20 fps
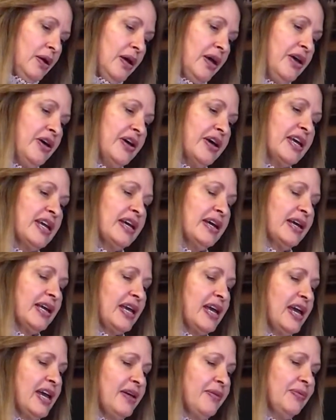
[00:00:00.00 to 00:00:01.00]

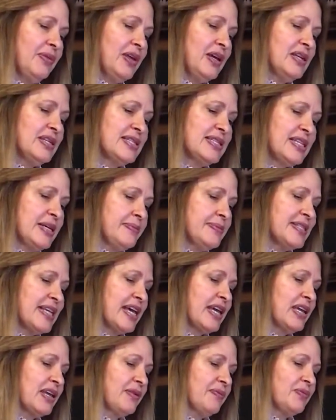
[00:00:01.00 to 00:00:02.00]
Okay, it seems
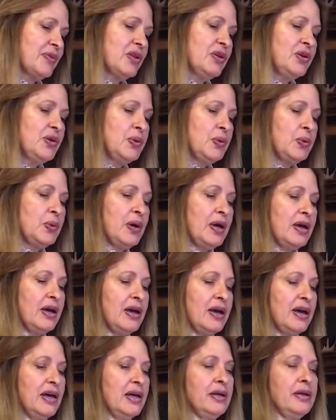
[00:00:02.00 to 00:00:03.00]
like you,
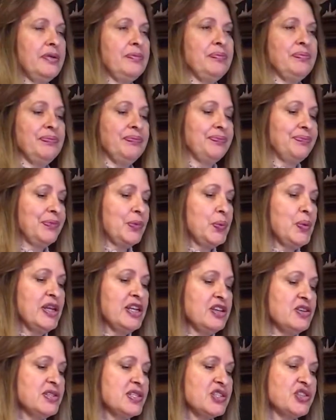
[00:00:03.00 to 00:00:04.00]

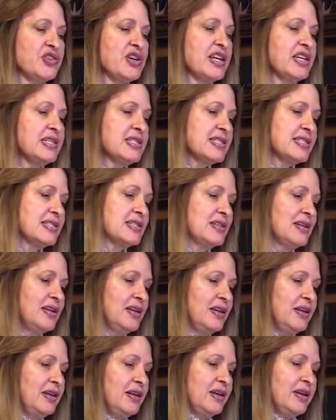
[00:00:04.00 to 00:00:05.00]
when you stress,
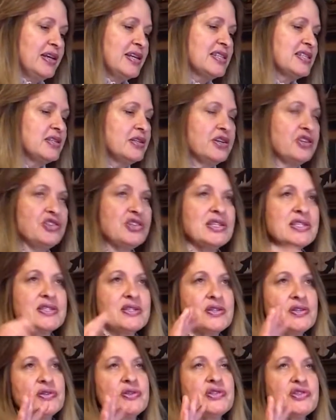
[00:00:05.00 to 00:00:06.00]
it's not
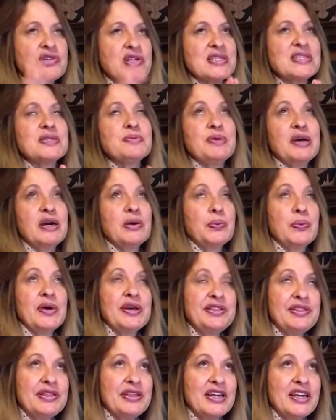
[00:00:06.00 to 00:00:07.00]
just you stress about
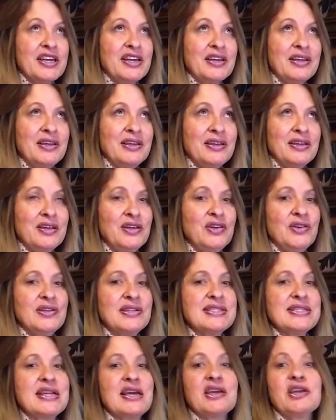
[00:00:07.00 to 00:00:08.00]
one thing.
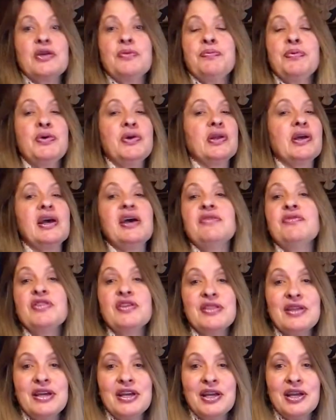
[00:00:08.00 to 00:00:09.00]
It's like you put
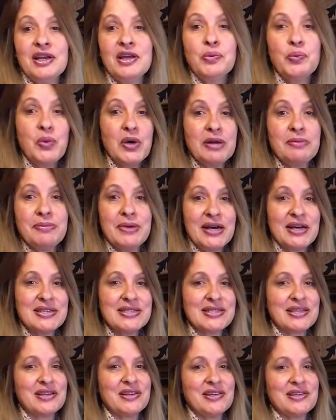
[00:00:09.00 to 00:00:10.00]
everything in one
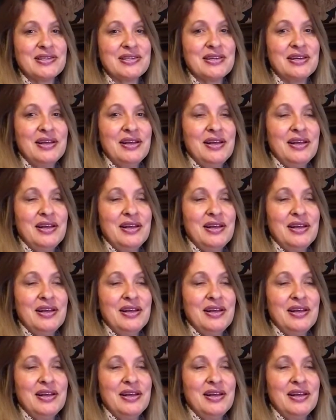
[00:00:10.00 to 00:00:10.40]
basket.